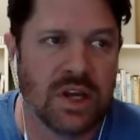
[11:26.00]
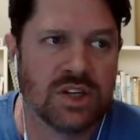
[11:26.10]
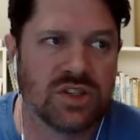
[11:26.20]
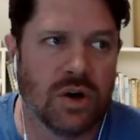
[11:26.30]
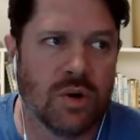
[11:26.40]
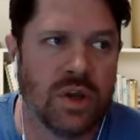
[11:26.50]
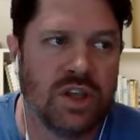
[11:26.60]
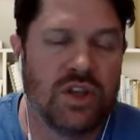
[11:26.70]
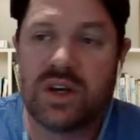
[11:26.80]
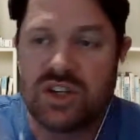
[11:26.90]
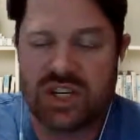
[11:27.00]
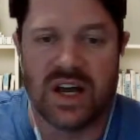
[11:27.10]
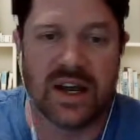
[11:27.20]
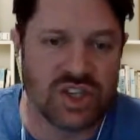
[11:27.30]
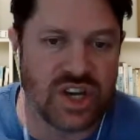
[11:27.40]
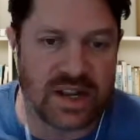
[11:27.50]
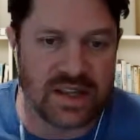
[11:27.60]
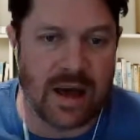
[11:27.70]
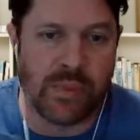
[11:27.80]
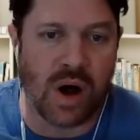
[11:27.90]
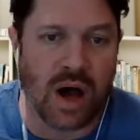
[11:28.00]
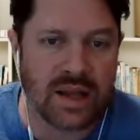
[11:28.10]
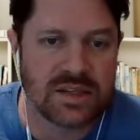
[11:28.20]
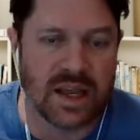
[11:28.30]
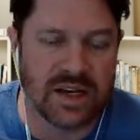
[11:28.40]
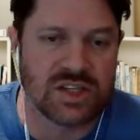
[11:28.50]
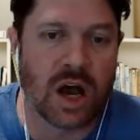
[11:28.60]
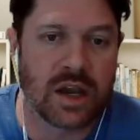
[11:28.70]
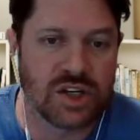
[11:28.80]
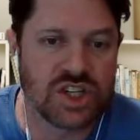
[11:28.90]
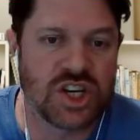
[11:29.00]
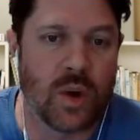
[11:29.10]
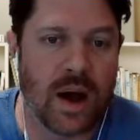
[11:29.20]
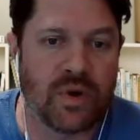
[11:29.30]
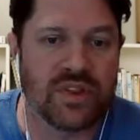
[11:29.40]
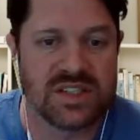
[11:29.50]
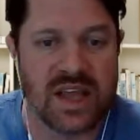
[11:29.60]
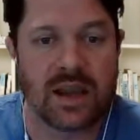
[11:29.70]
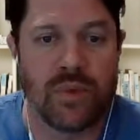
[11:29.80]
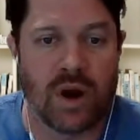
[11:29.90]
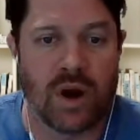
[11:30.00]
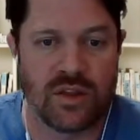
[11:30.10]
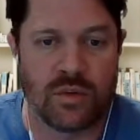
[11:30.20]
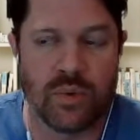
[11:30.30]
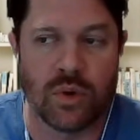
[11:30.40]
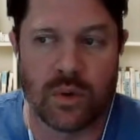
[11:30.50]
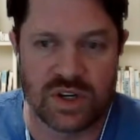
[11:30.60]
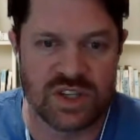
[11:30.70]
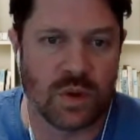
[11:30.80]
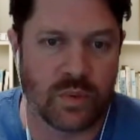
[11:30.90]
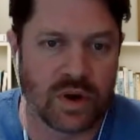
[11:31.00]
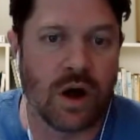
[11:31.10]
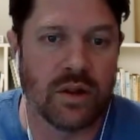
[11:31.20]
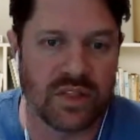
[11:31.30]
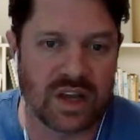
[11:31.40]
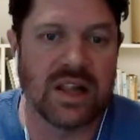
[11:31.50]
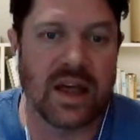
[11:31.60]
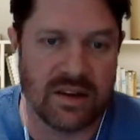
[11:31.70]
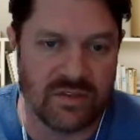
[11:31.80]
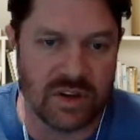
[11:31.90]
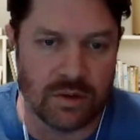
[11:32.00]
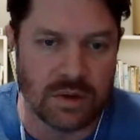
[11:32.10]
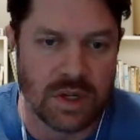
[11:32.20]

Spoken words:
So you can just uncheck that box and it's not going to show up on the second part of the report, which is what we're calling the client view.